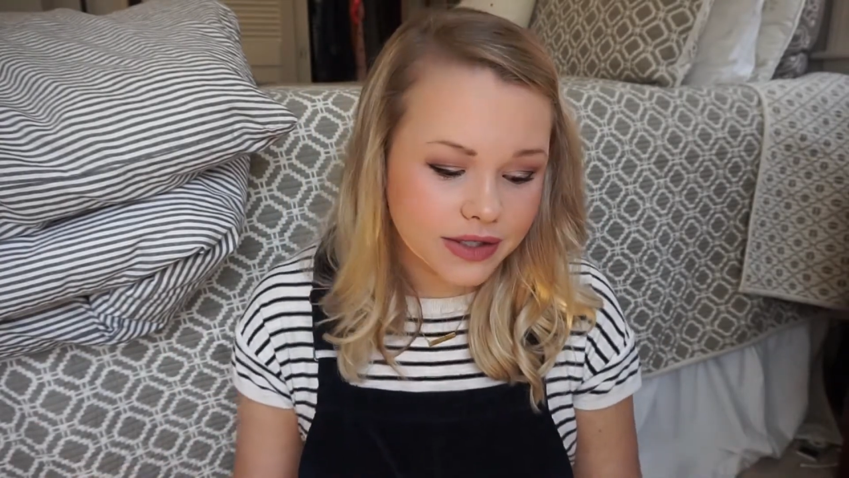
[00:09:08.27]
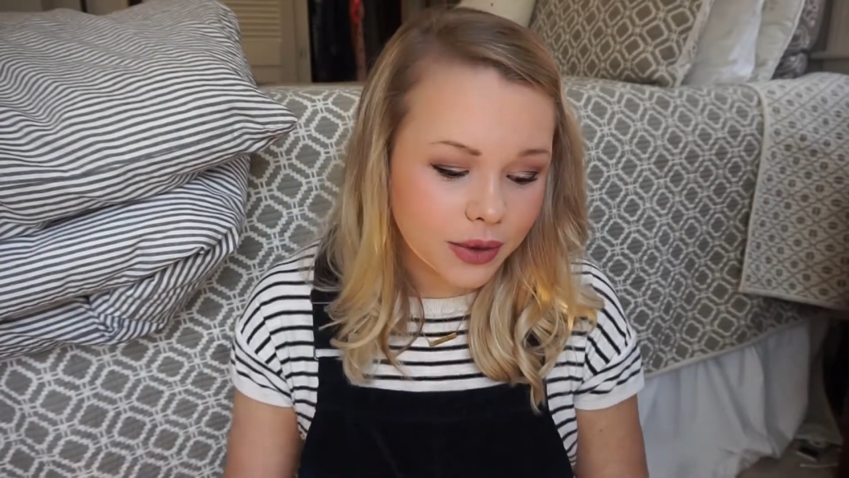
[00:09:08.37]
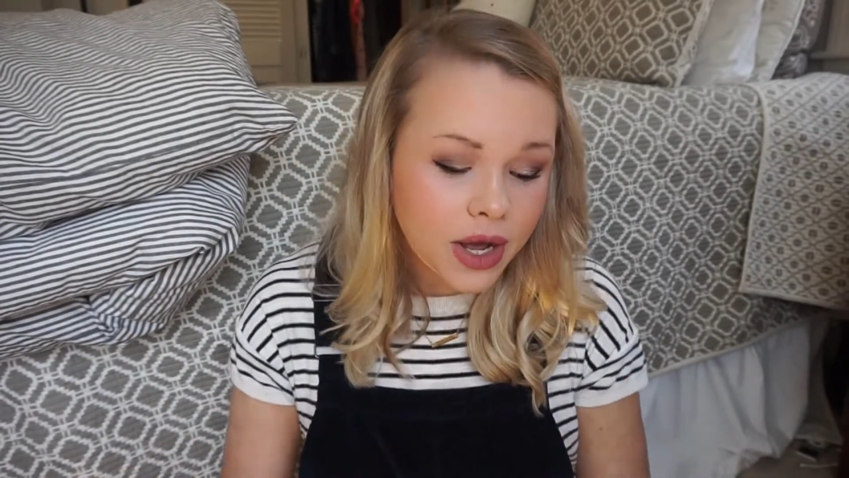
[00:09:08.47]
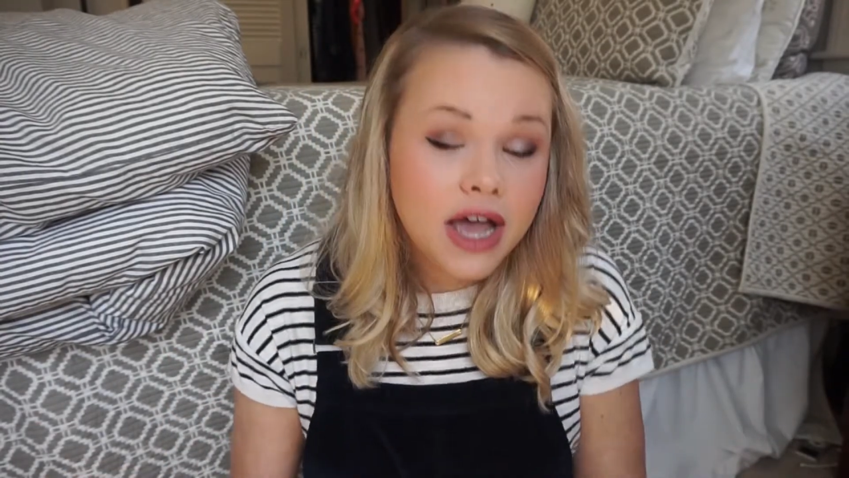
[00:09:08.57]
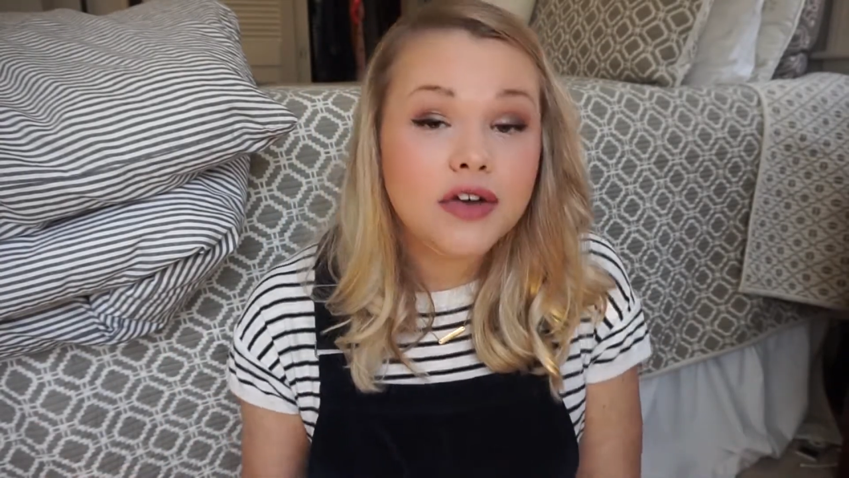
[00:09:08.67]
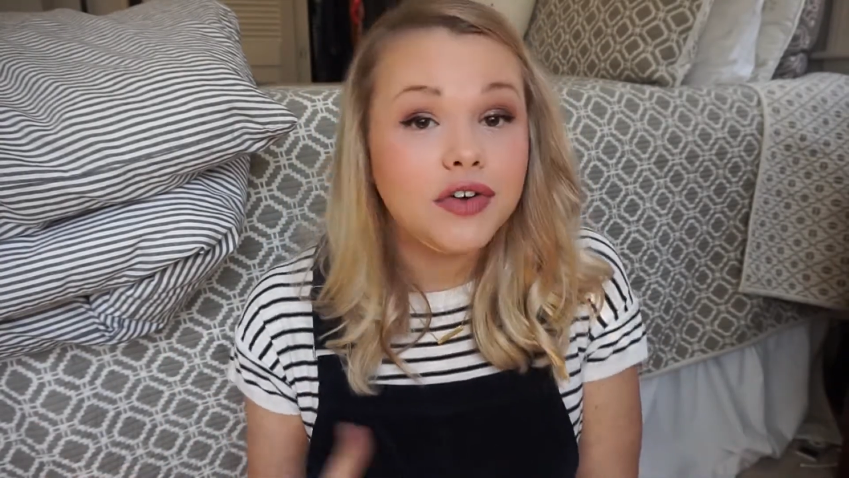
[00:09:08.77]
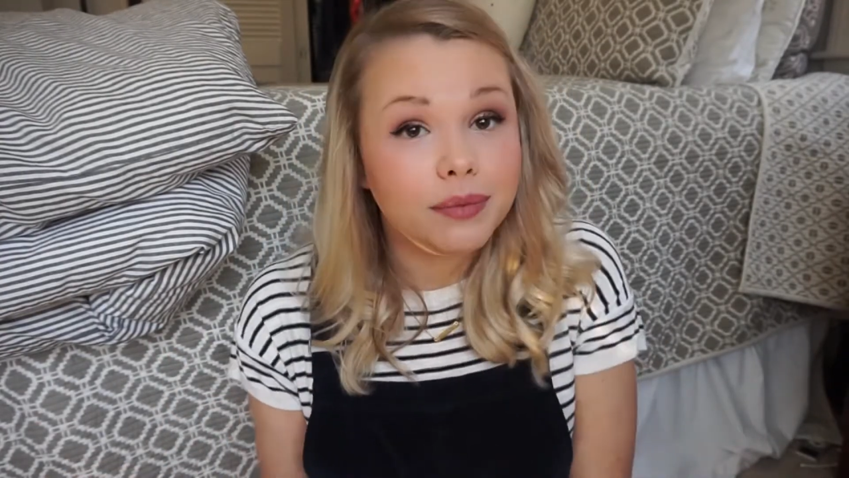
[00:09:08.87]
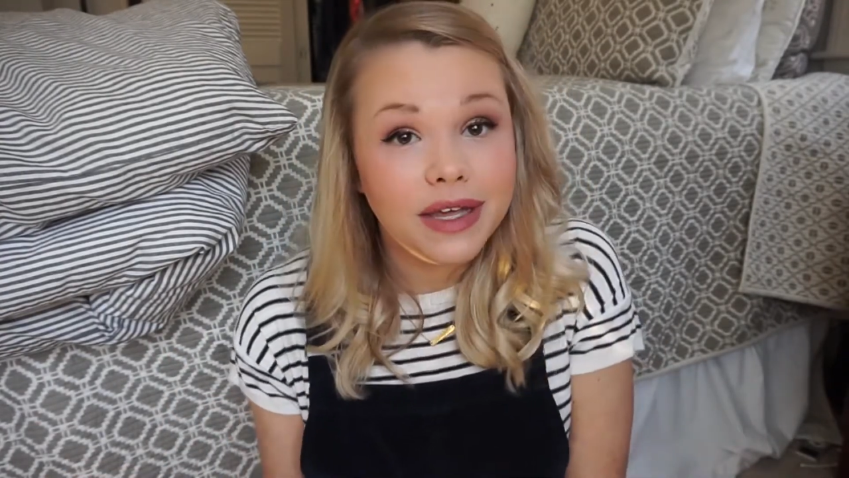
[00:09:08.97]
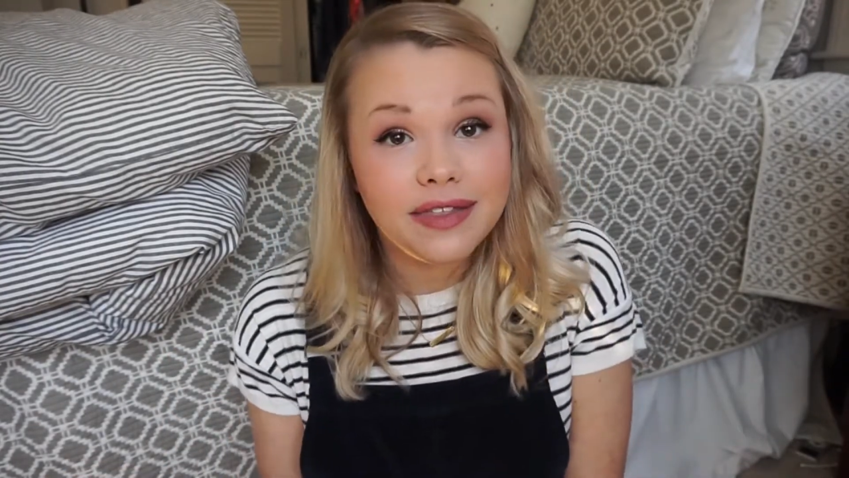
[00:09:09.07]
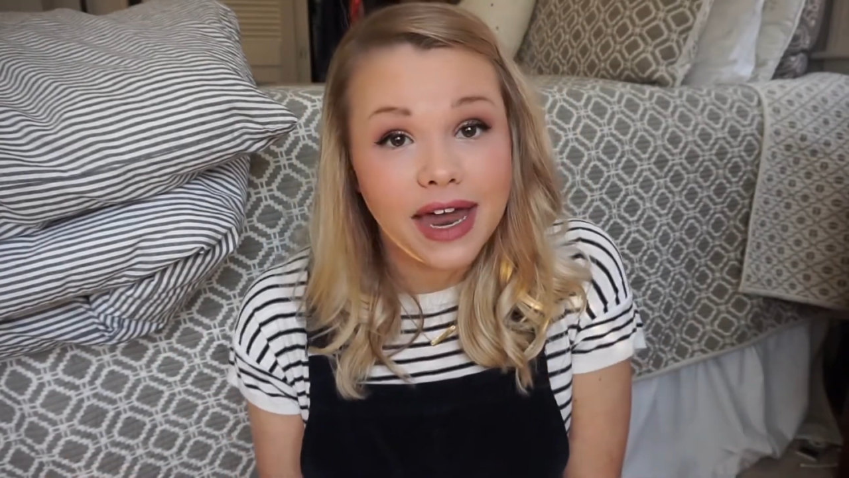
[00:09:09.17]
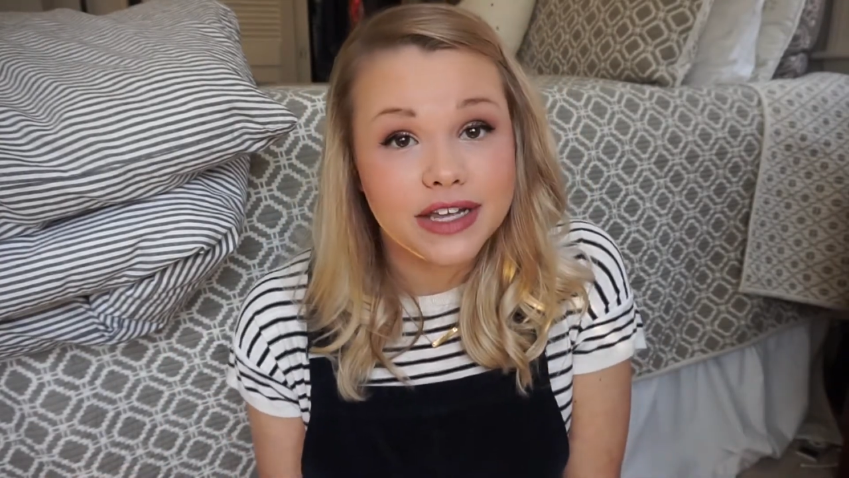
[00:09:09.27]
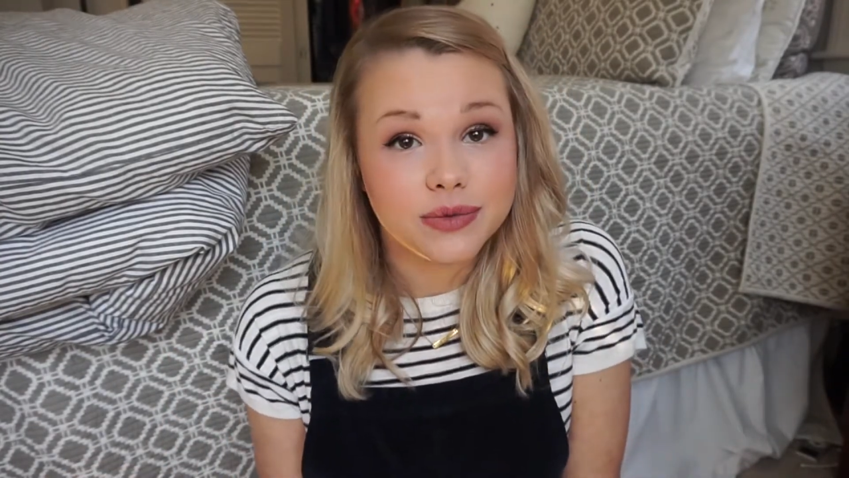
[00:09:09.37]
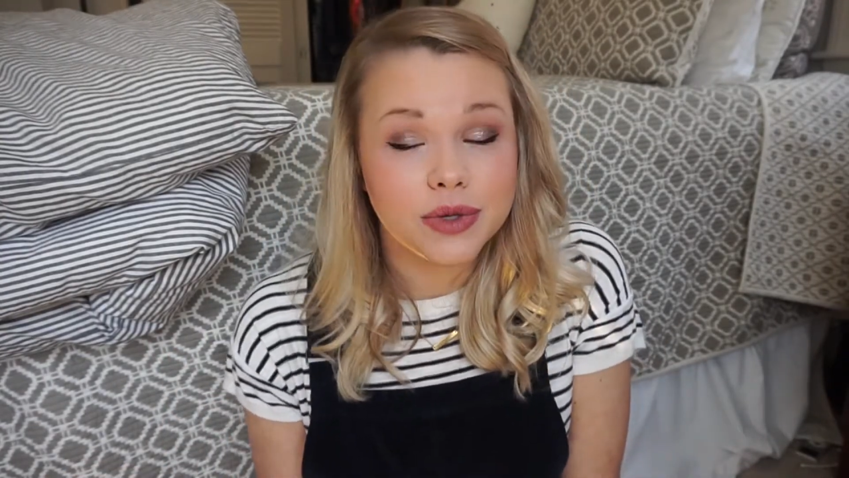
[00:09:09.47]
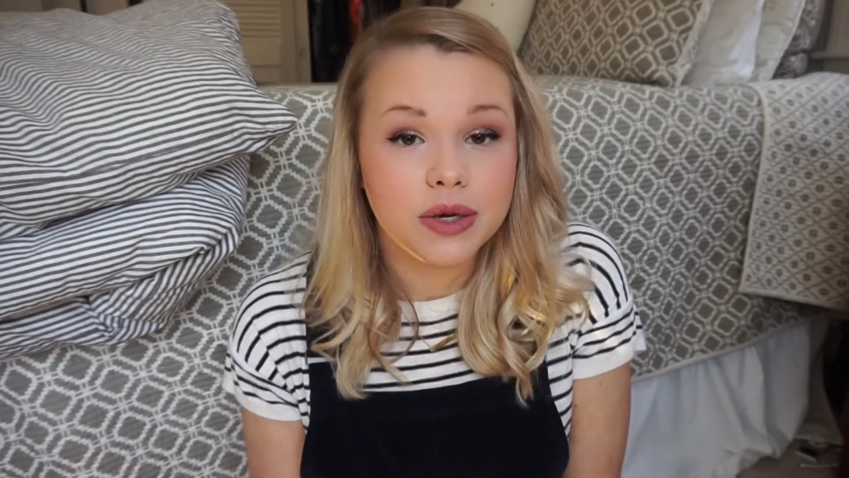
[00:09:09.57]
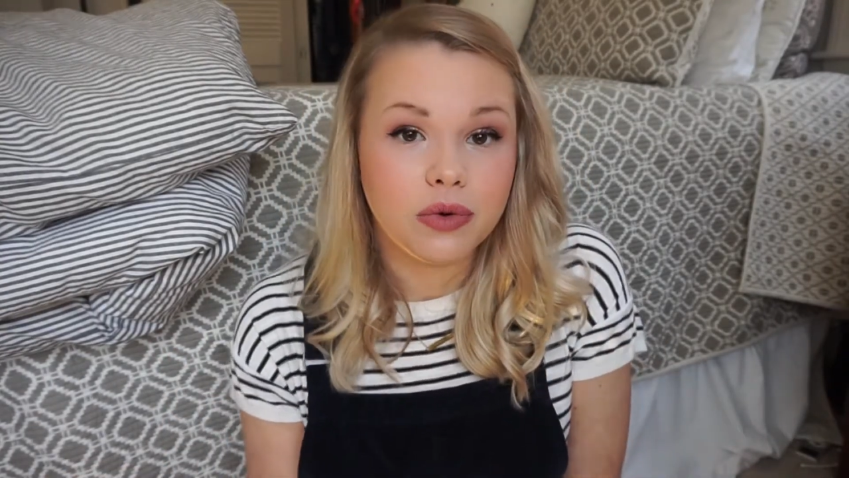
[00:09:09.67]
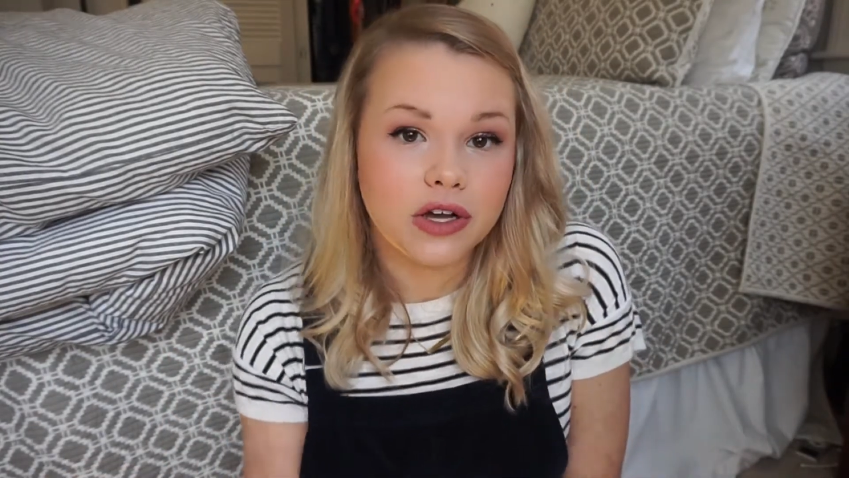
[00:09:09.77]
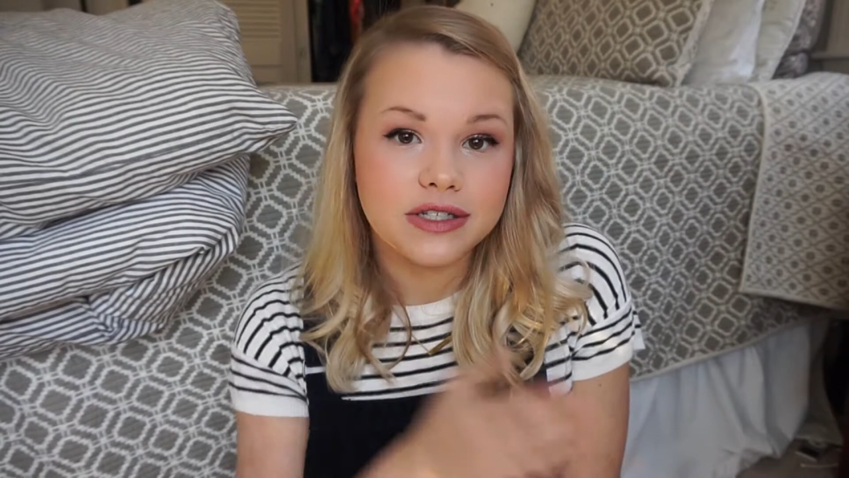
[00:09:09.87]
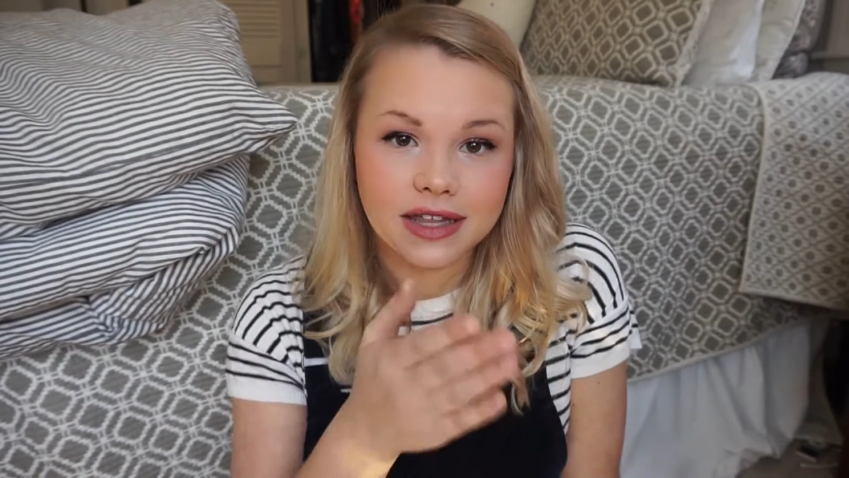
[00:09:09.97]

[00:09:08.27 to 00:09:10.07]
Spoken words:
So for me, that has really worked,